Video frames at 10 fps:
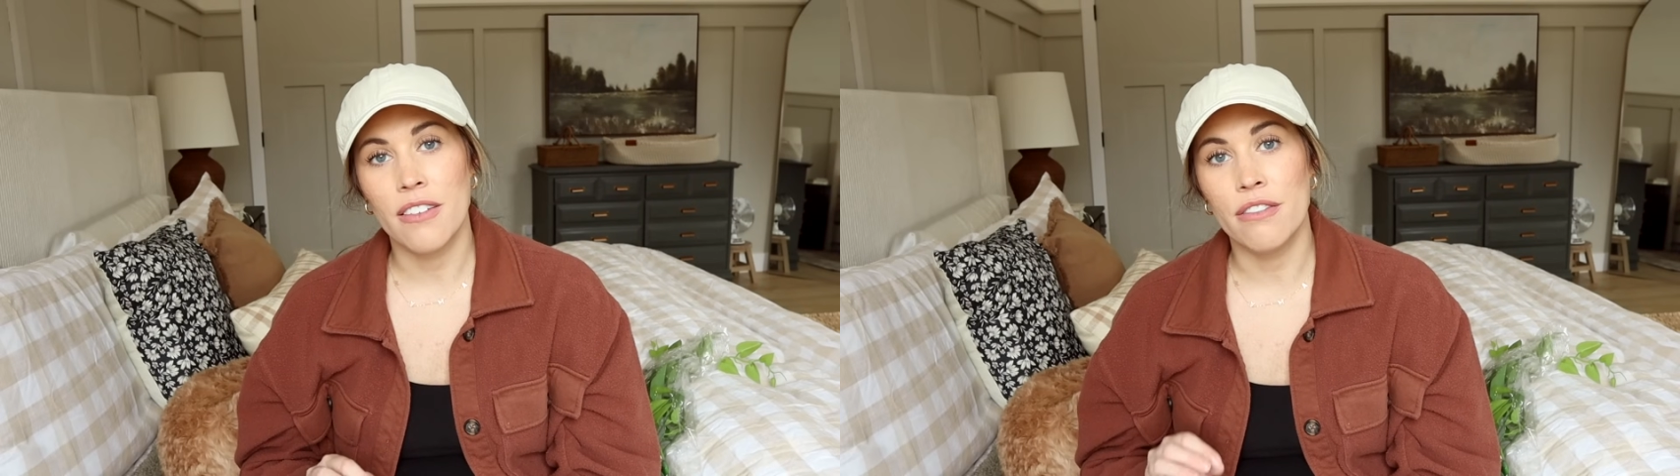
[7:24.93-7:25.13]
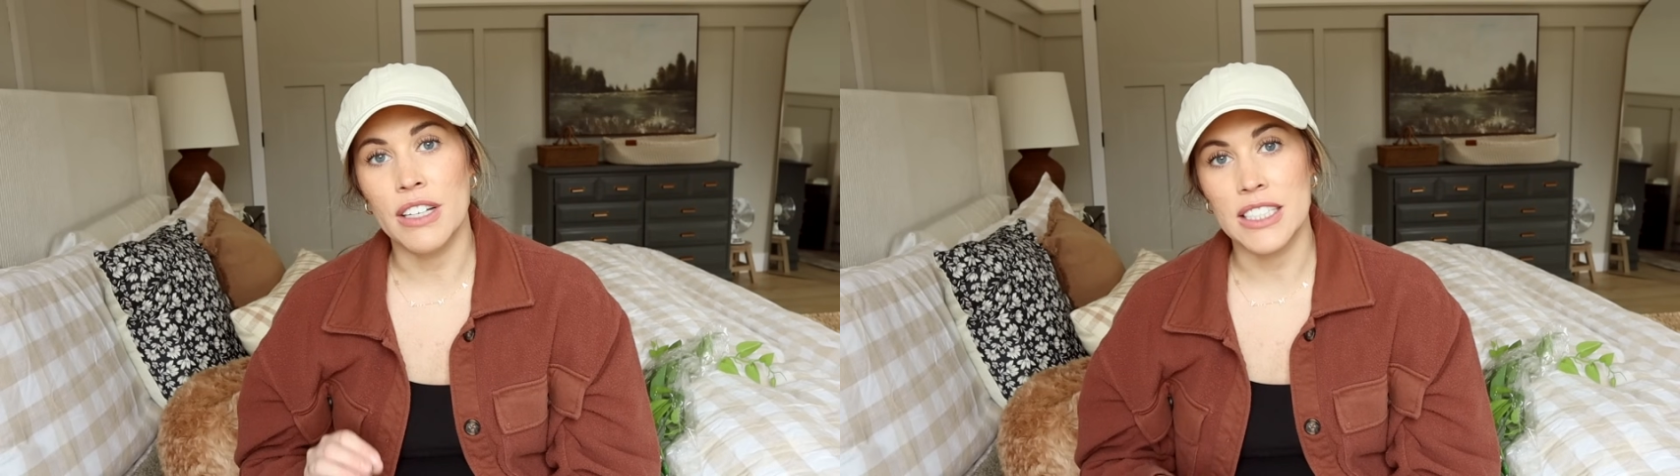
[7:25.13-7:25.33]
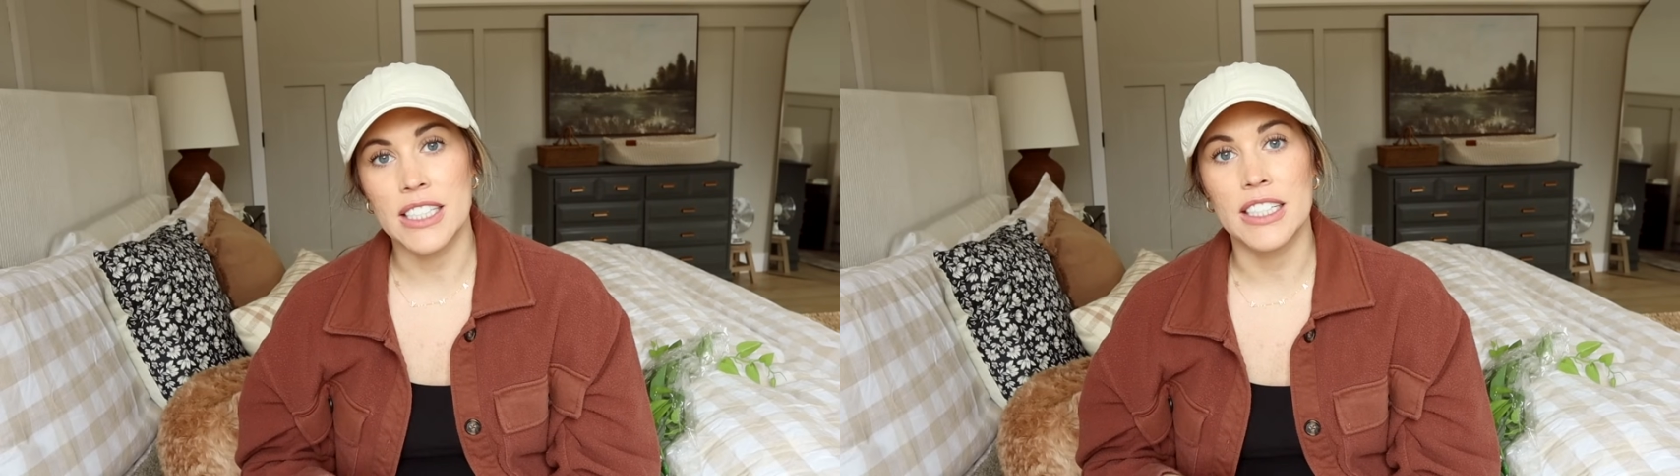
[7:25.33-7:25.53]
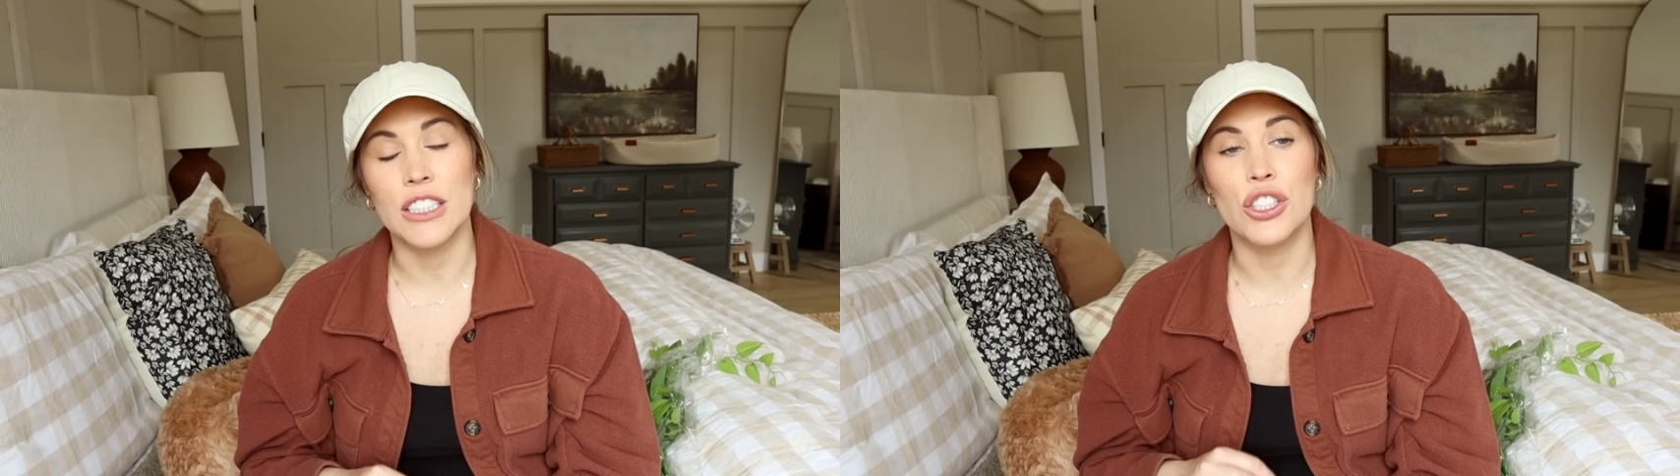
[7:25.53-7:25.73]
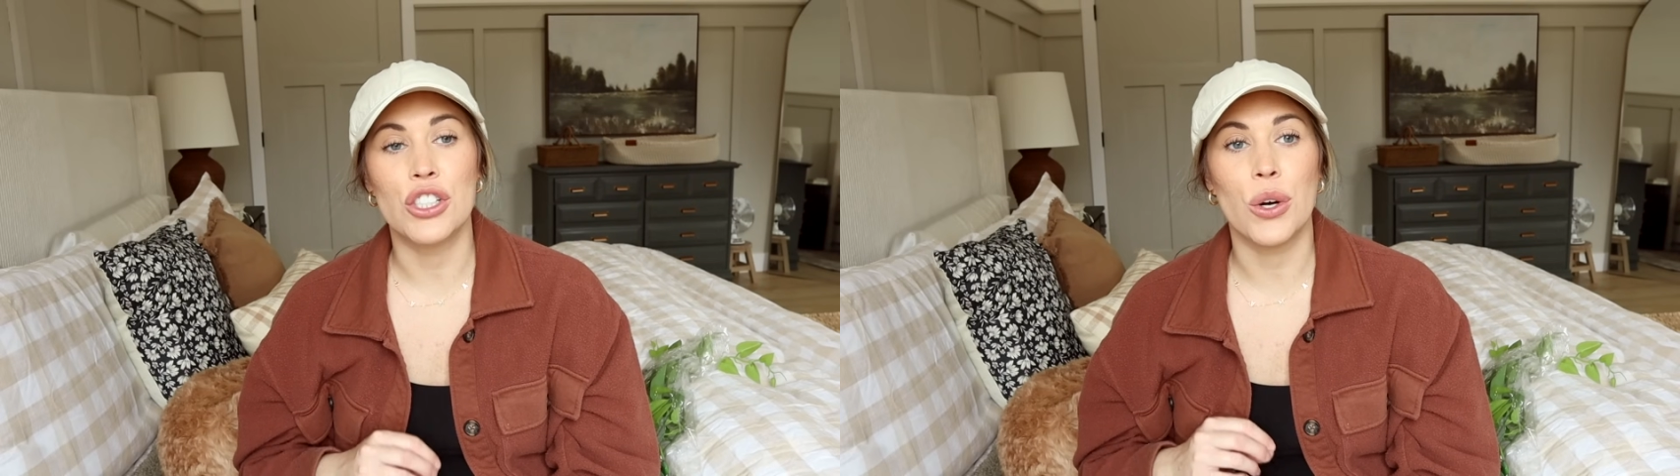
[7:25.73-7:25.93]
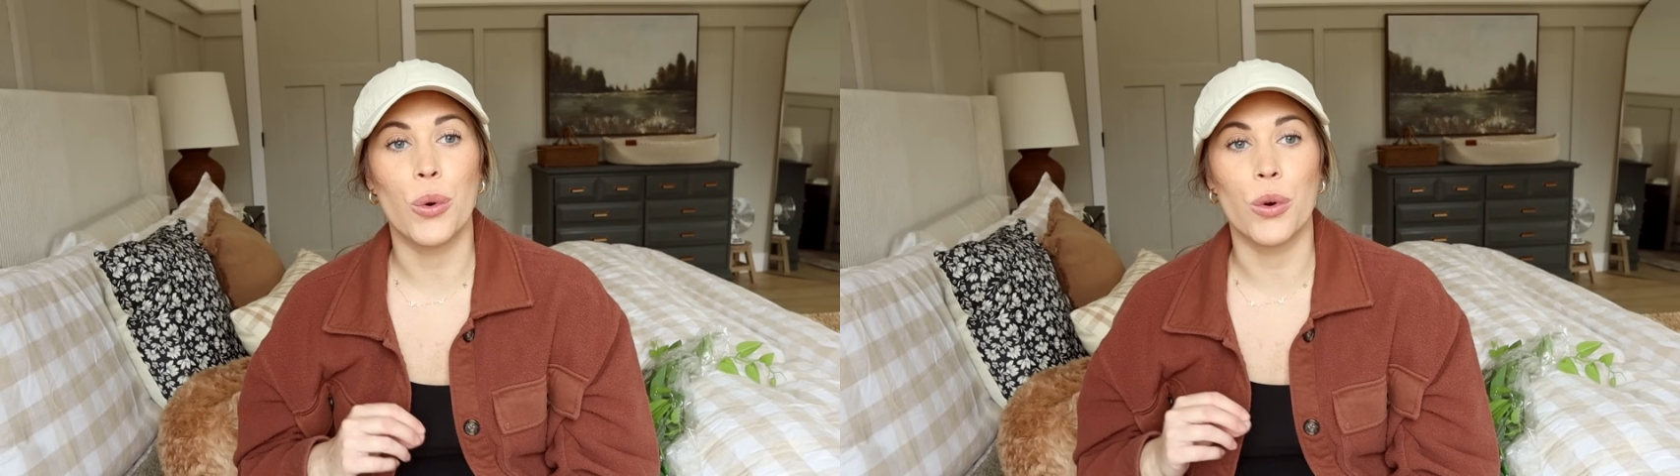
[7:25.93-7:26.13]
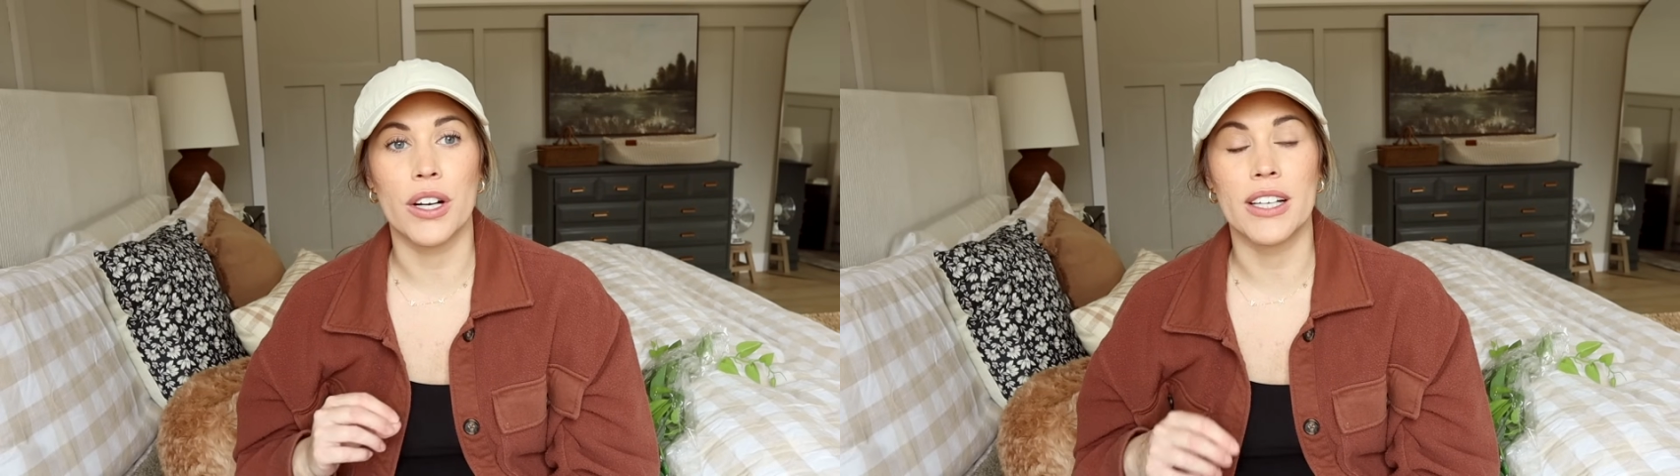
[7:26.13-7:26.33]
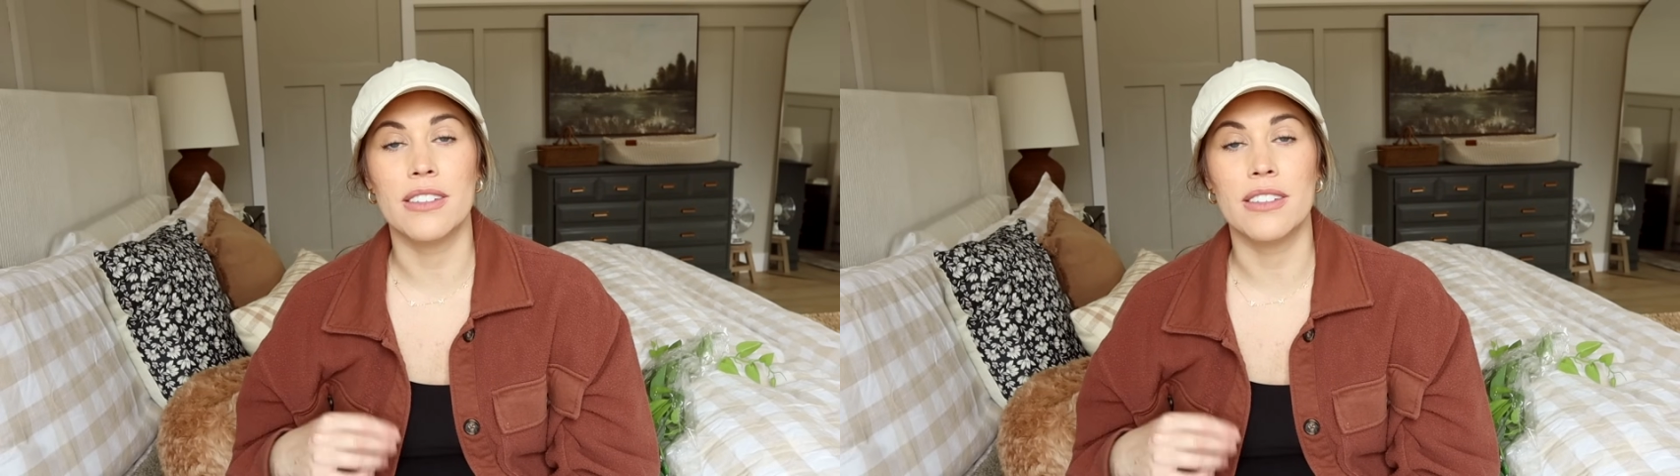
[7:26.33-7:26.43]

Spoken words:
vintage or at